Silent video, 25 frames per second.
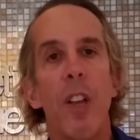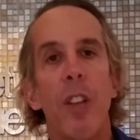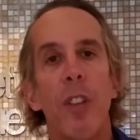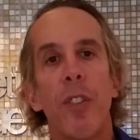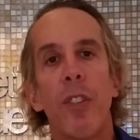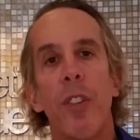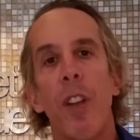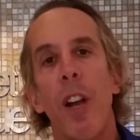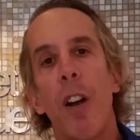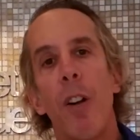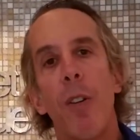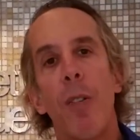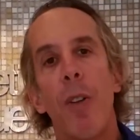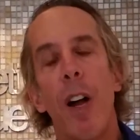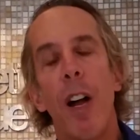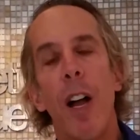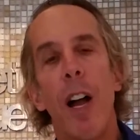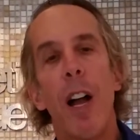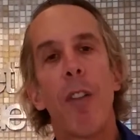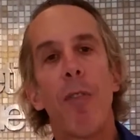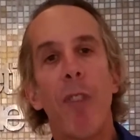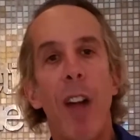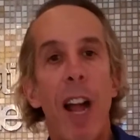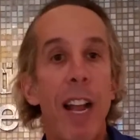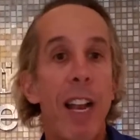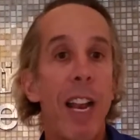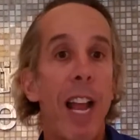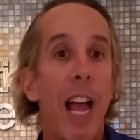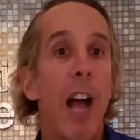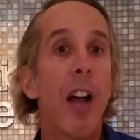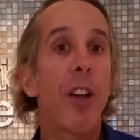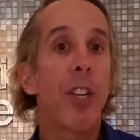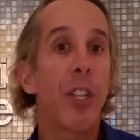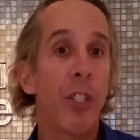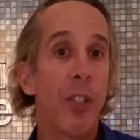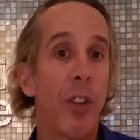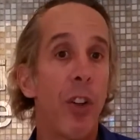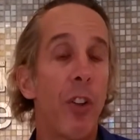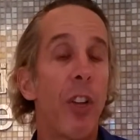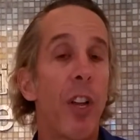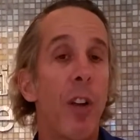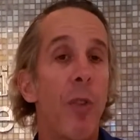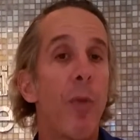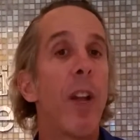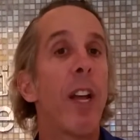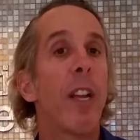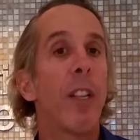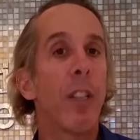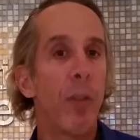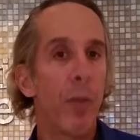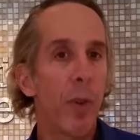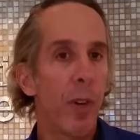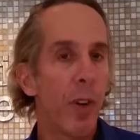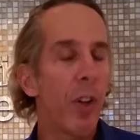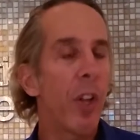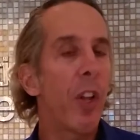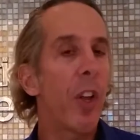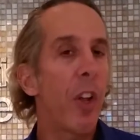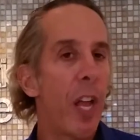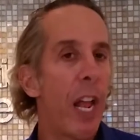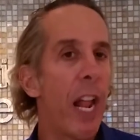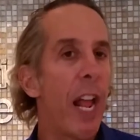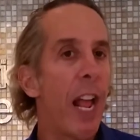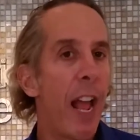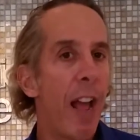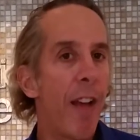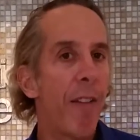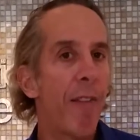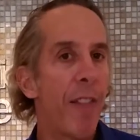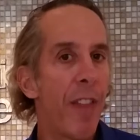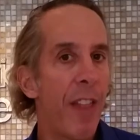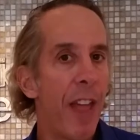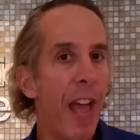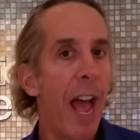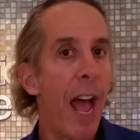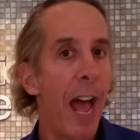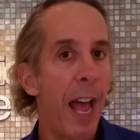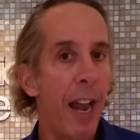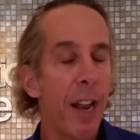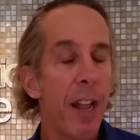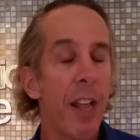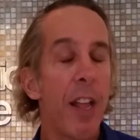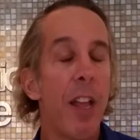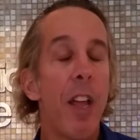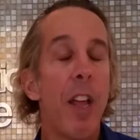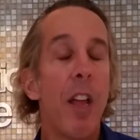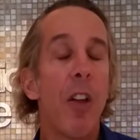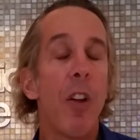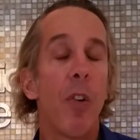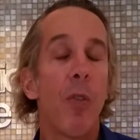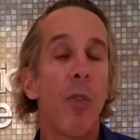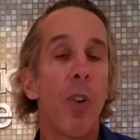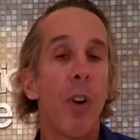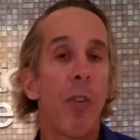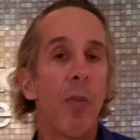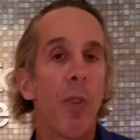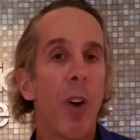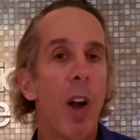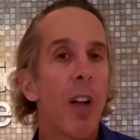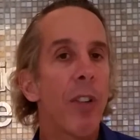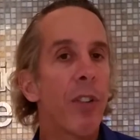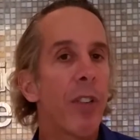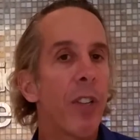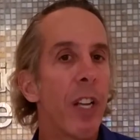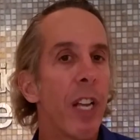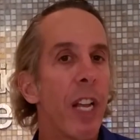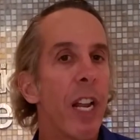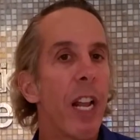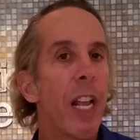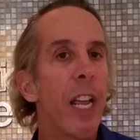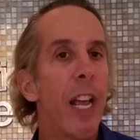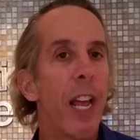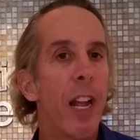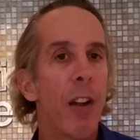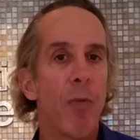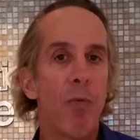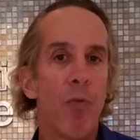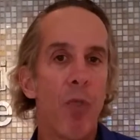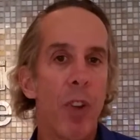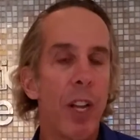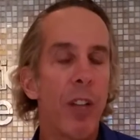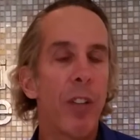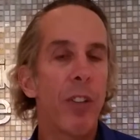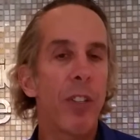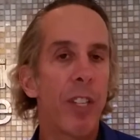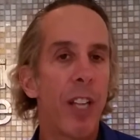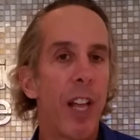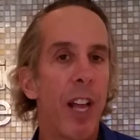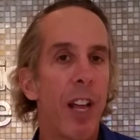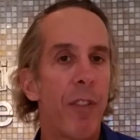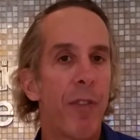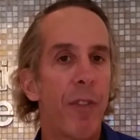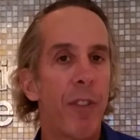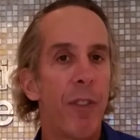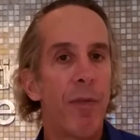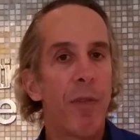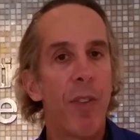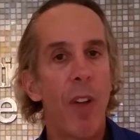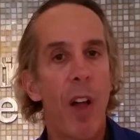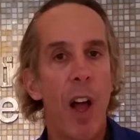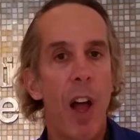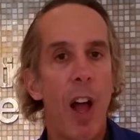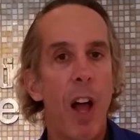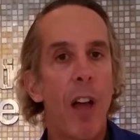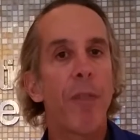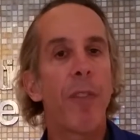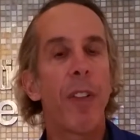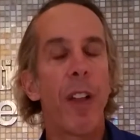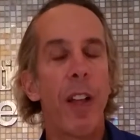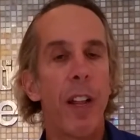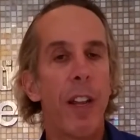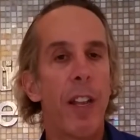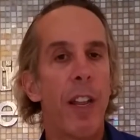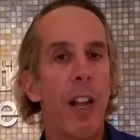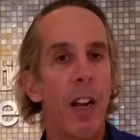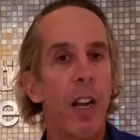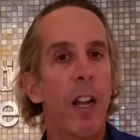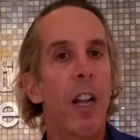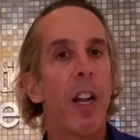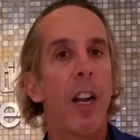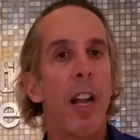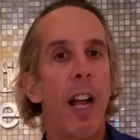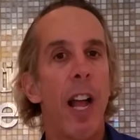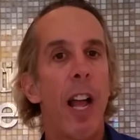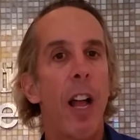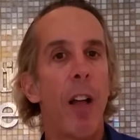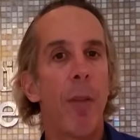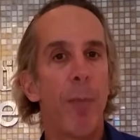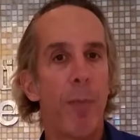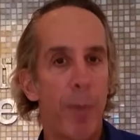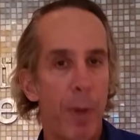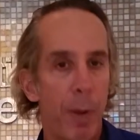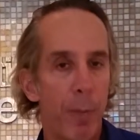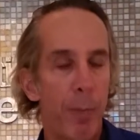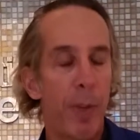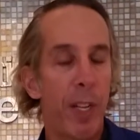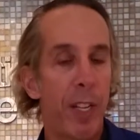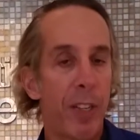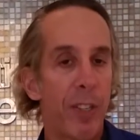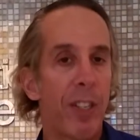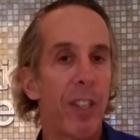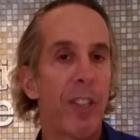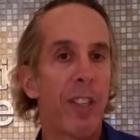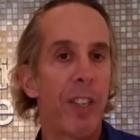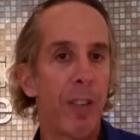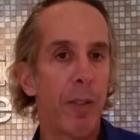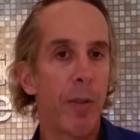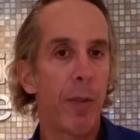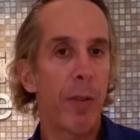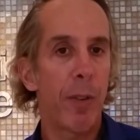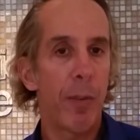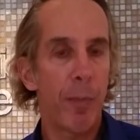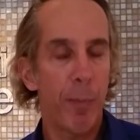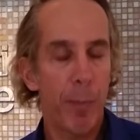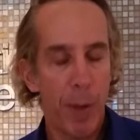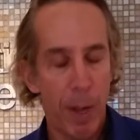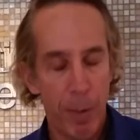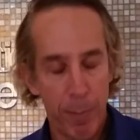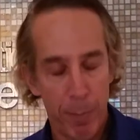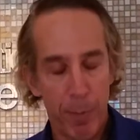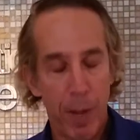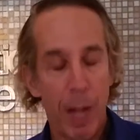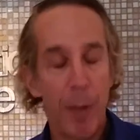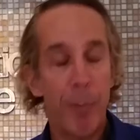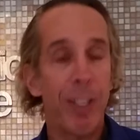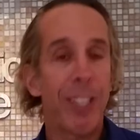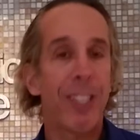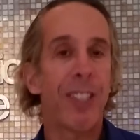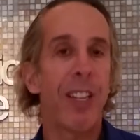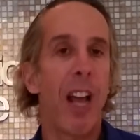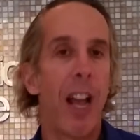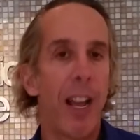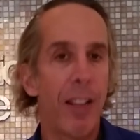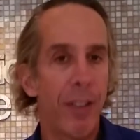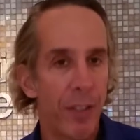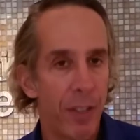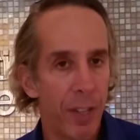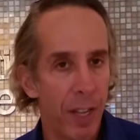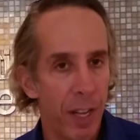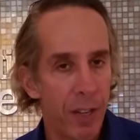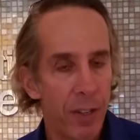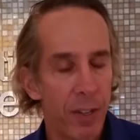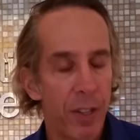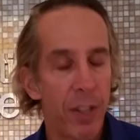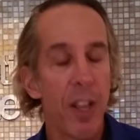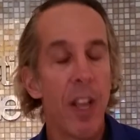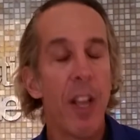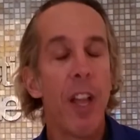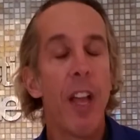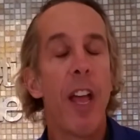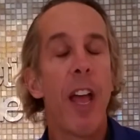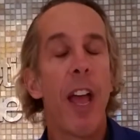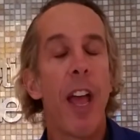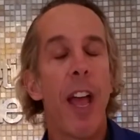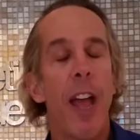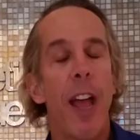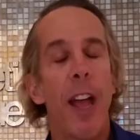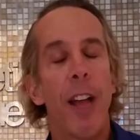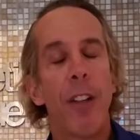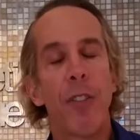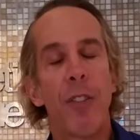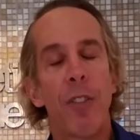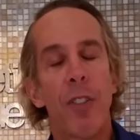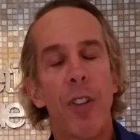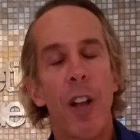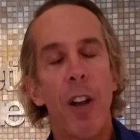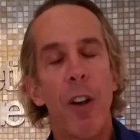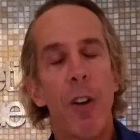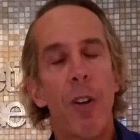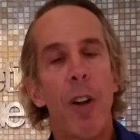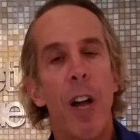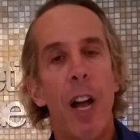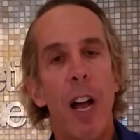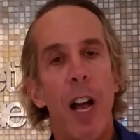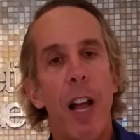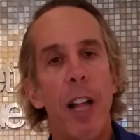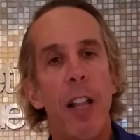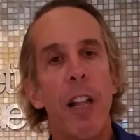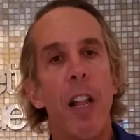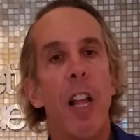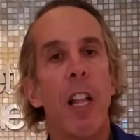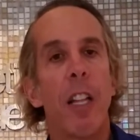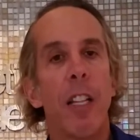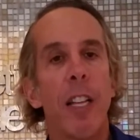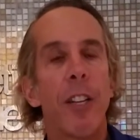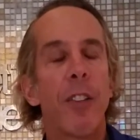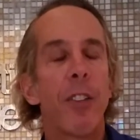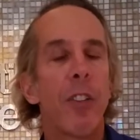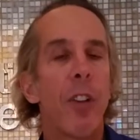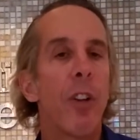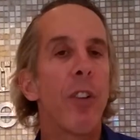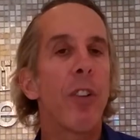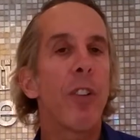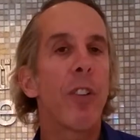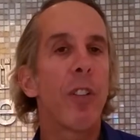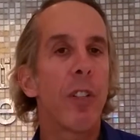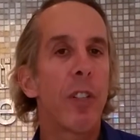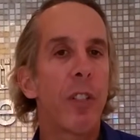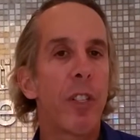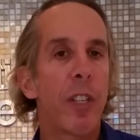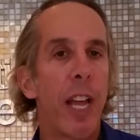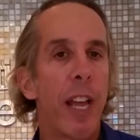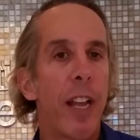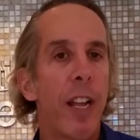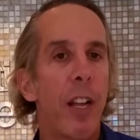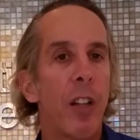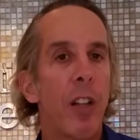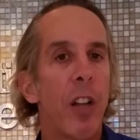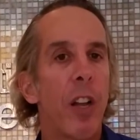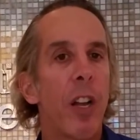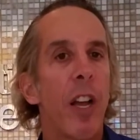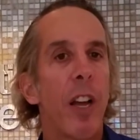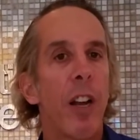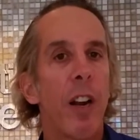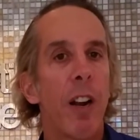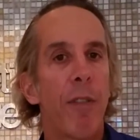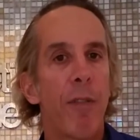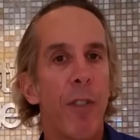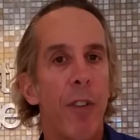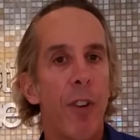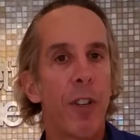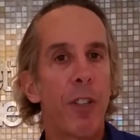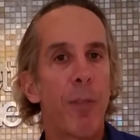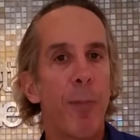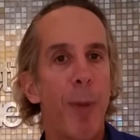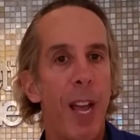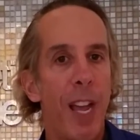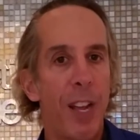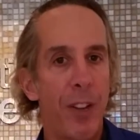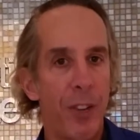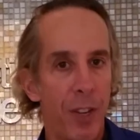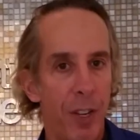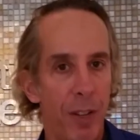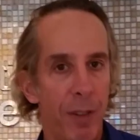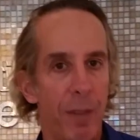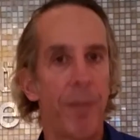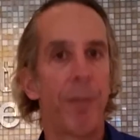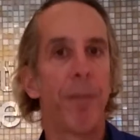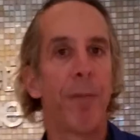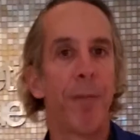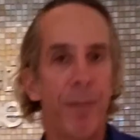So uh, right now she's only a week, so we're only going to have that. We're also going to get RealSelf involved, and they're going to help publicize, publicize this. And so uh, let's go take a look at our first patient.